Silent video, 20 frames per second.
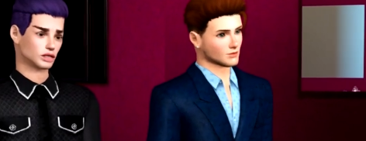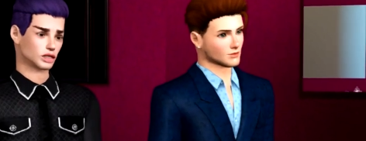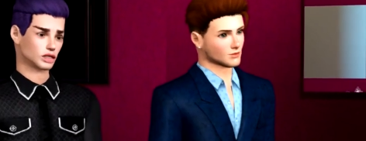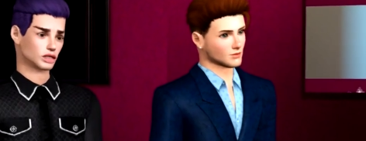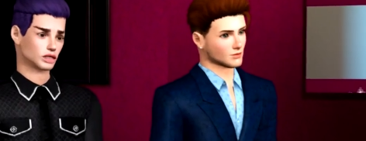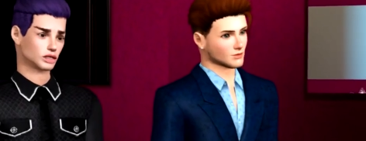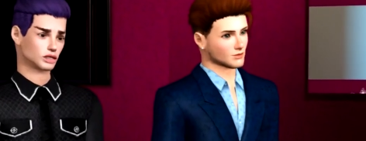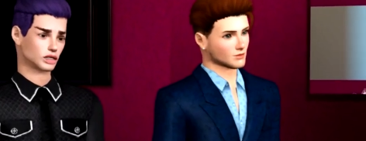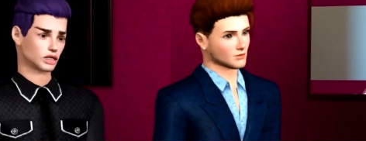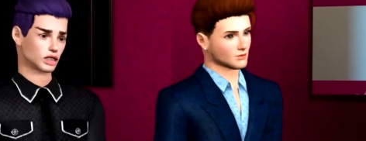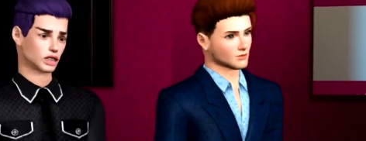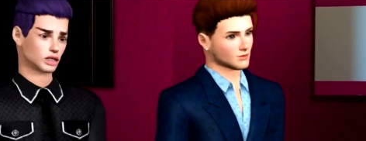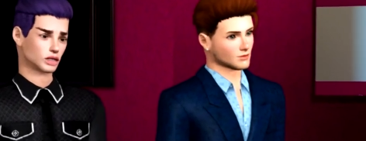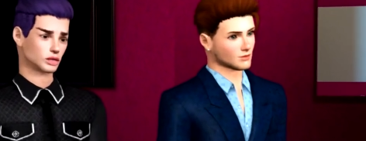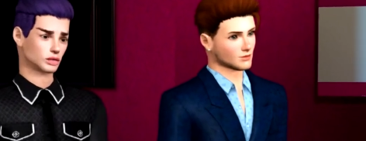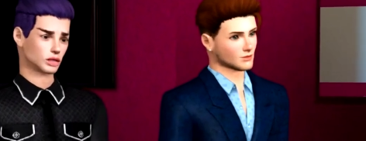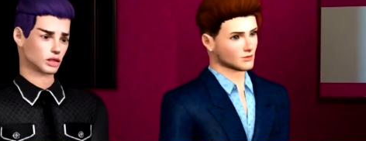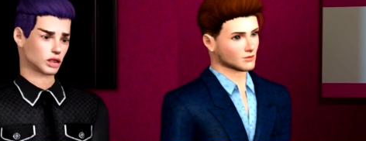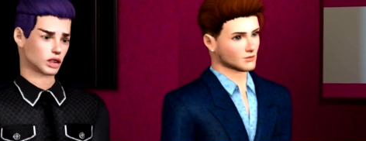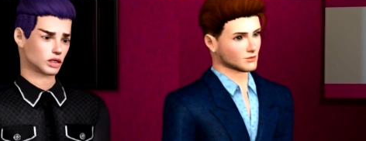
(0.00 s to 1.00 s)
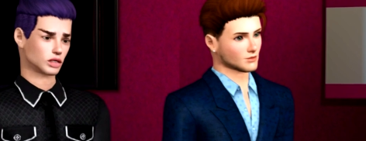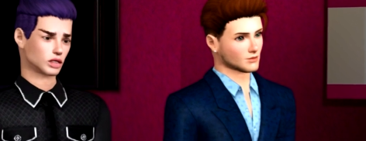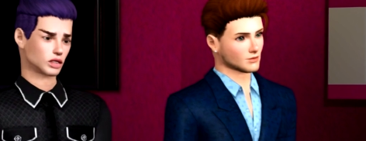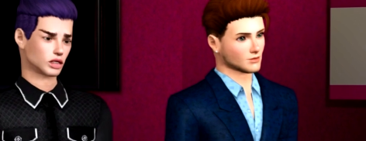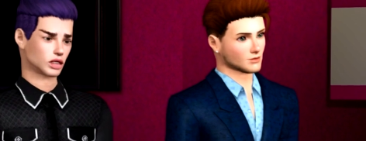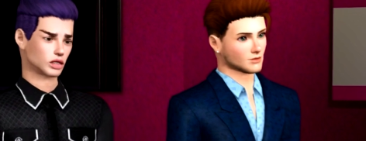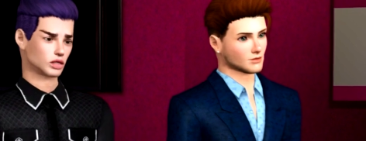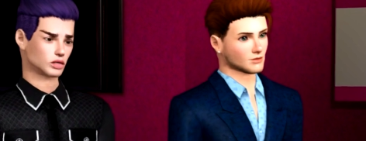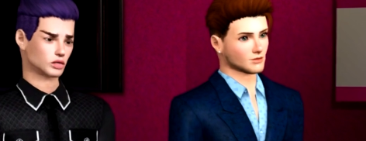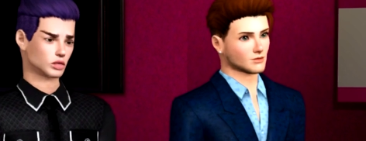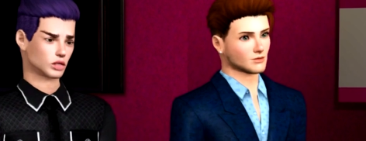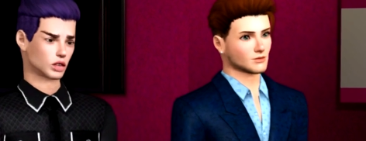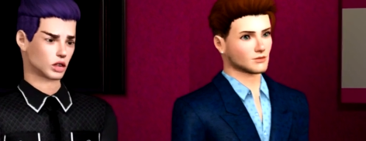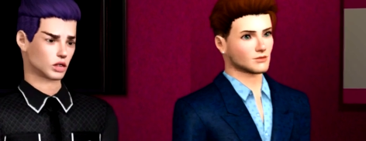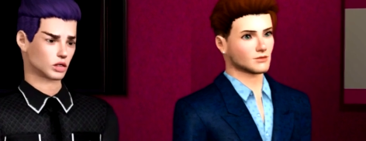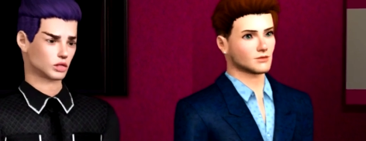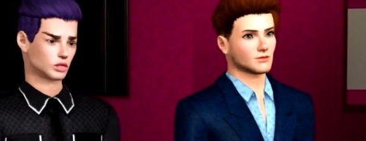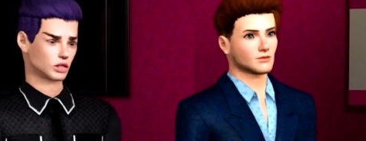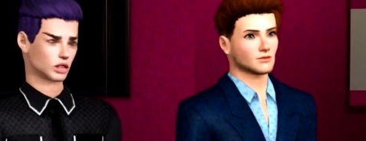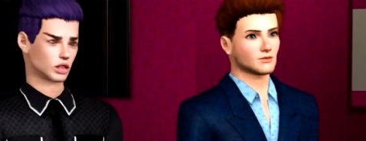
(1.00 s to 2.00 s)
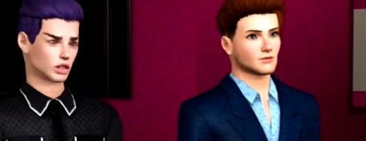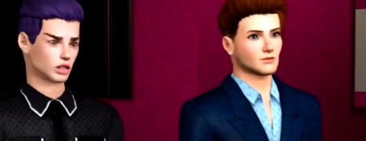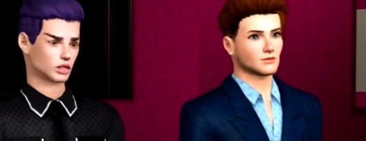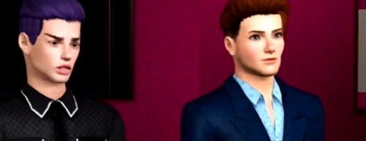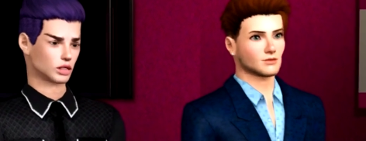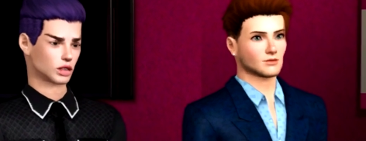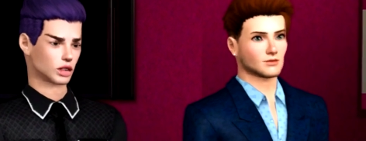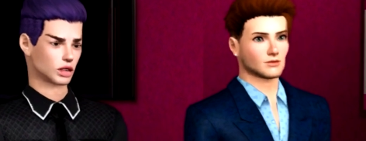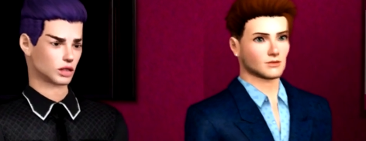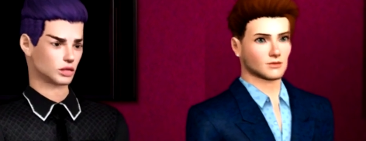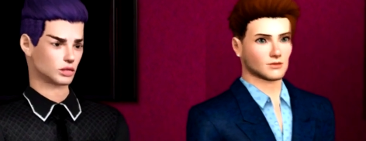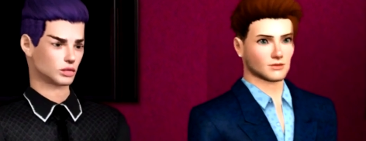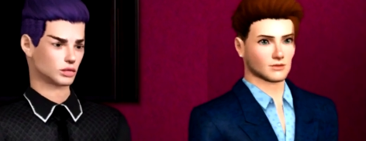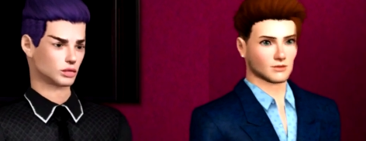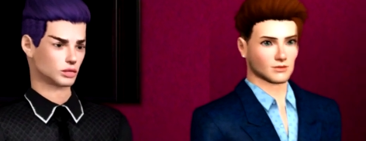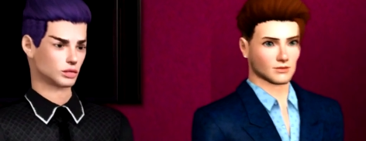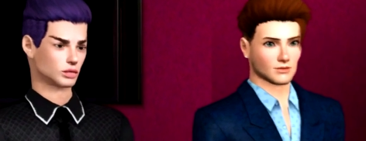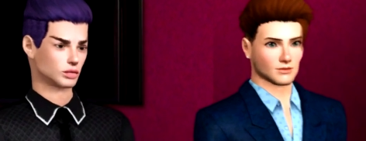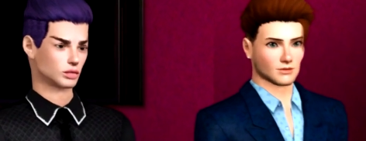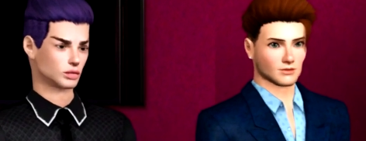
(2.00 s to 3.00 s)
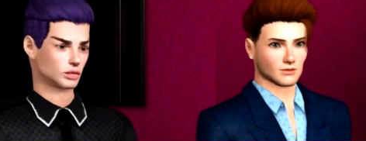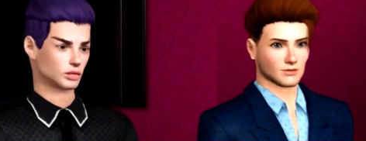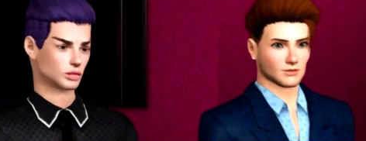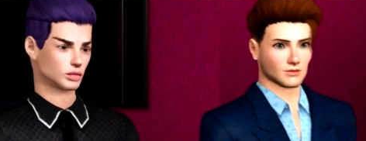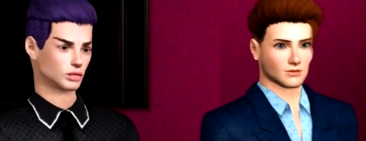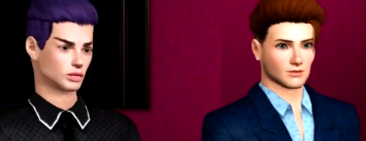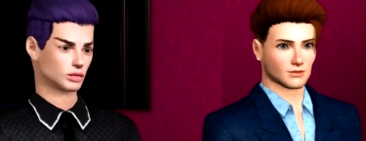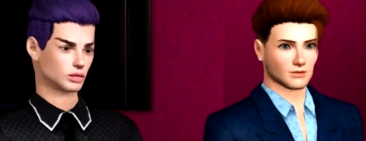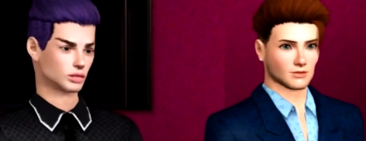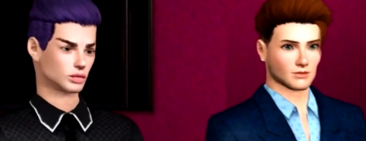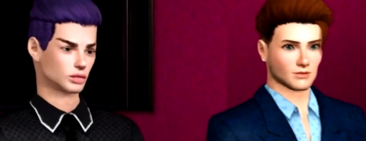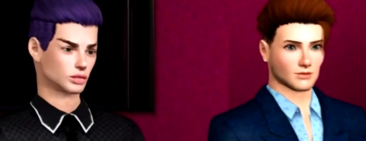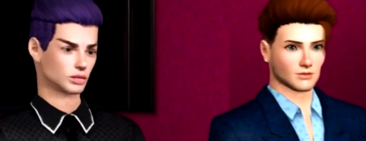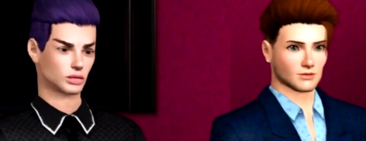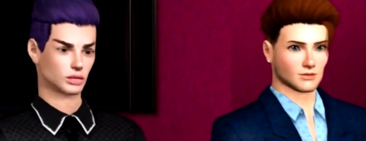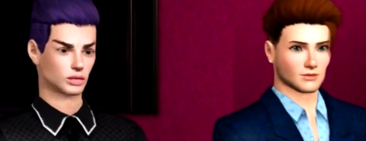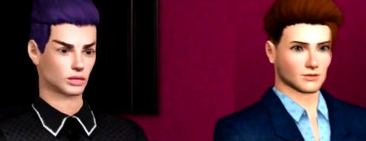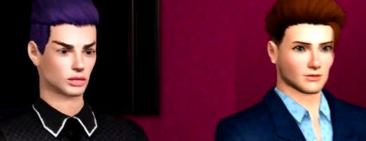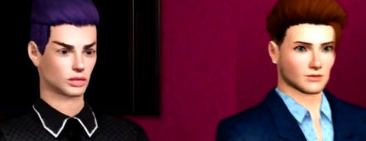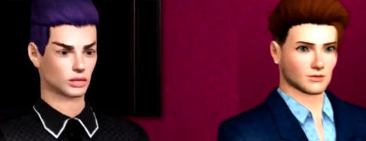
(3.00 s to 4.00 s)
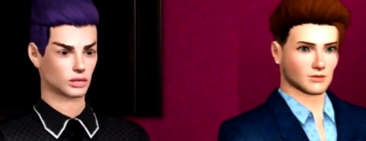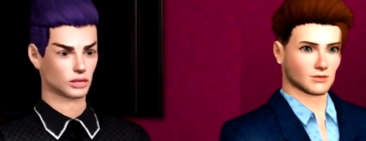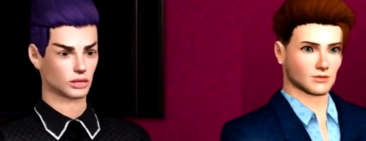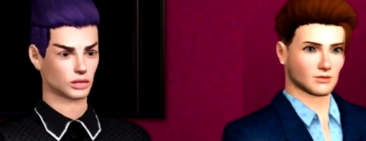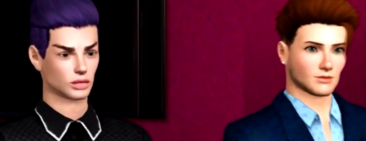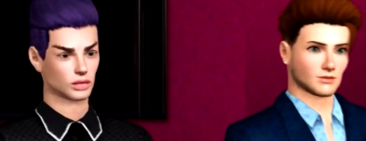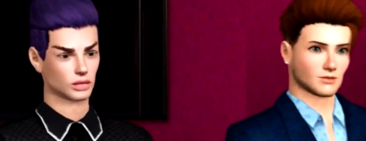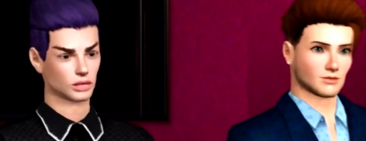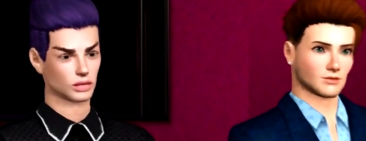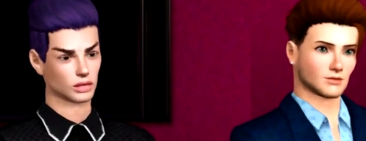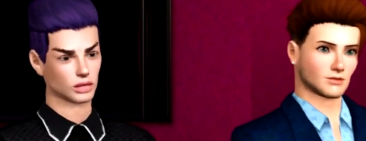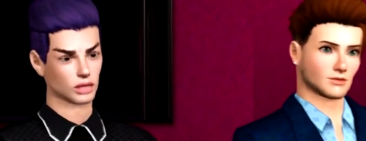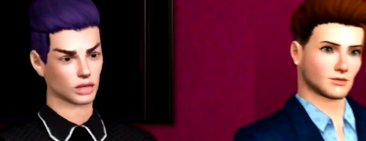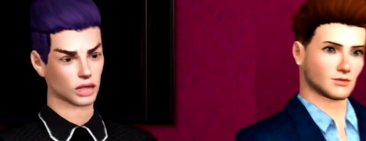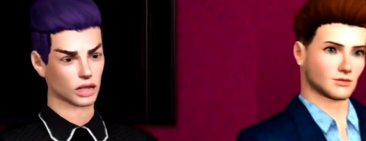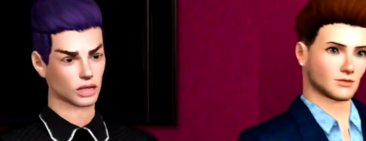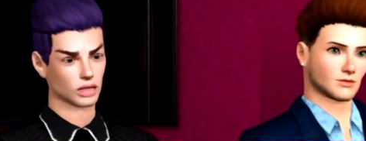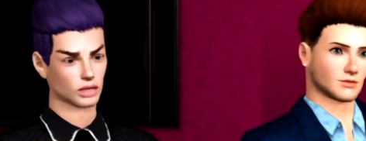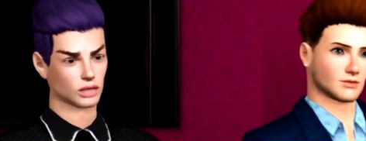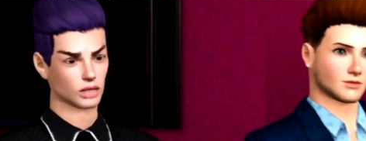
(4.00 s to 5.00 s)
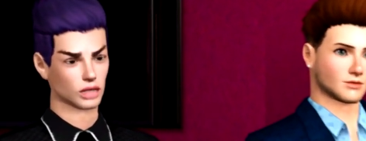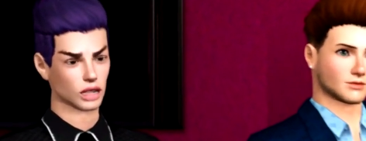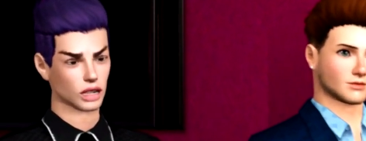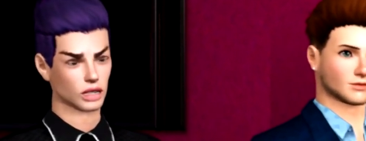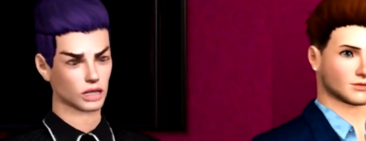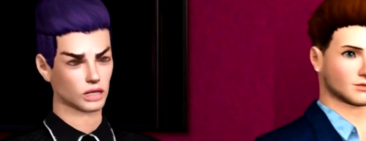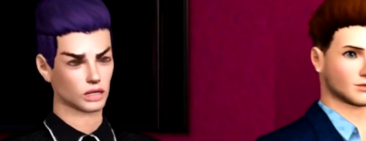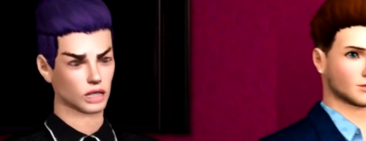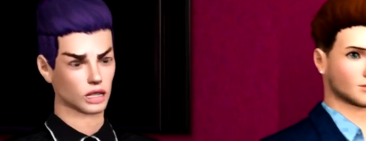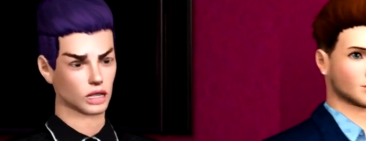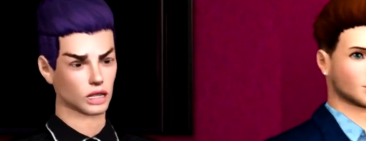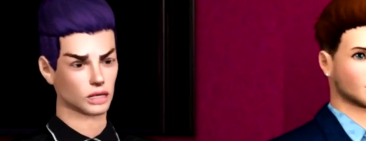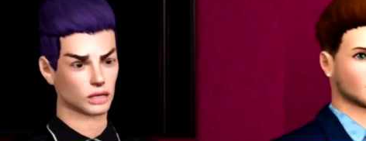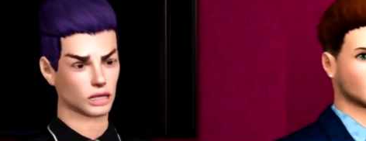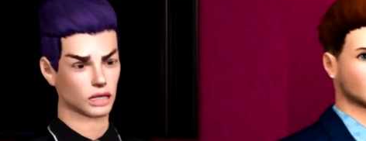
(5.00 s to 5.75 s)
Speaker 1: Ah! As you know, on Sims Big Brother, we love surprises. There are only four of you left in